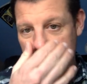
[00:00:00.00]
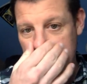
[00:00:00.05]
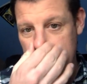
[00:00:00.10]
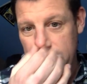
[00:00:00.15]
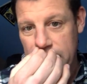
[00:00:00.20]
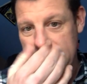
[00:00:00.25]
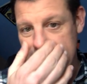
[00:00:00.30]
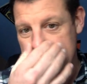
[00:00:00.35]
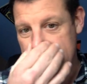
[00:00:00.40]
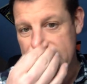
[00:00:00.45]

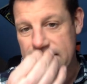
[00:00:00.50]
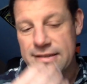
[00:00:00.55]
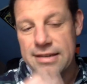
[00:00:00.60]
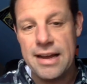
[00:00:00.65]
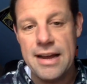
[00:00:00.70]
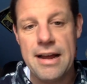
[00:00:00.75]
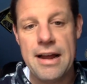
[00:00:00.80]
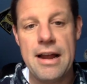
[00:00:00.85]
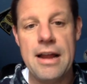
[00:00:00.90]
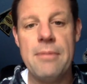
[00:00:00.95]
Place and
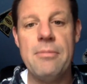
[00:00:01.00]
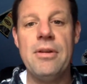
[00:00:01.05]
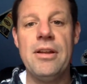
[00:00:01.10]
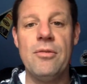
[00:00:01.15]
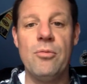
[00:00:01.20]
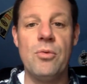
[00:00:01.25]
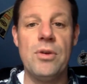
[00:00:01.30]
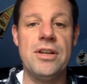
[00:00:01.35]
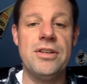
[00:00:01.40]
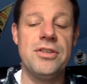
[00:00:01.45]
time
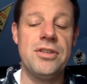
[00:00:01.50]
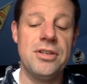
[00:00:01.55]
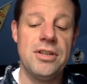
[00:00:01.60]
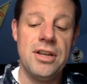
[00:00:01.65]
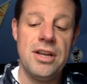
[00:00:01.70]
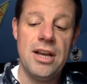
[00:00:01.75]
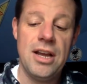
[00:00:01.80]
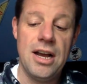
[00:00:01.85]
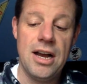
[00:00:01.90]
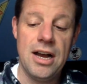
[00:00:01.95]
in which
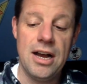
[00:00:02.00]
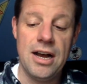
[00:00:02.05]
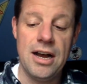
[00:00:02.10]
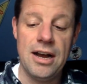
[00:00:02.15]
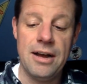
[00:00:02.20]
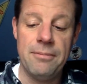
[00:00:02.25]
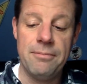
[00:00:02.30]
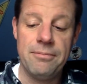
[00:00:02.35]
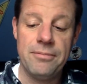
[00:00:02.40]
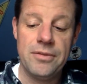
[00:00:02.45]

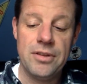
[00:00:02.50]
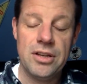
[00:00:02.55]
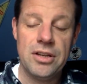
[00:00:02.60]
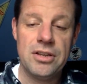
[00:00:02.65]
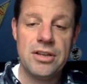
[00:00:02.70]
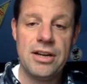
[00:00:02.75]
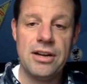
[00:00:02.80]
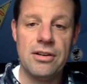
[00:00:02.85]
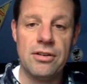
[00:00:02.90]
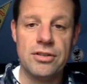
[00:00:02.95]

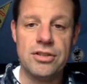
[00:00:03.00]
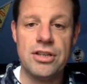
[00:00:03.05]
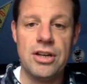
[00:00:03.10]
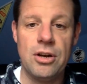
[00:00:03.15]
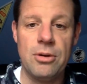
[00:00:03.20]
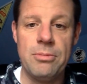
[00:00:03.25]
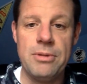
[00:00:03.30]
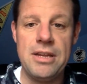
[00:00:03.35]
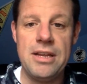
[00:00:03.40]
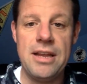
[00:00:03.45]
Carroll
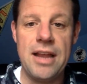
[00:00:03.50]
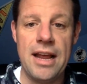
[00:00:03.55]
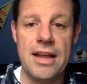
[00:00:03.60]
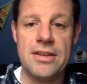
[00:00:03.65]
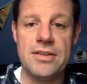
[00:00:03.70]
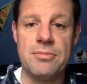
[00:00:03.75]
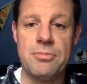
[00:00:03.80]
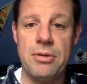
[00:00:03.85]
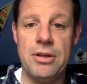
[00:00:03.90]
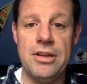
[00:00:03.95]
Shelby
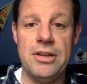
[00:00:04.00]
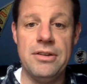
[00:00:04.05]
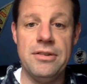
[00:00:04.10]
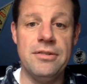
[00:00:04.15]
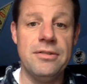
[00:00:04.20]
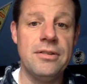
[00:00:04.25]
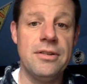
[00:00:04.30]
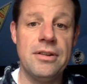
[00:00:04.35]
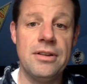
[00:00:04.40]
has been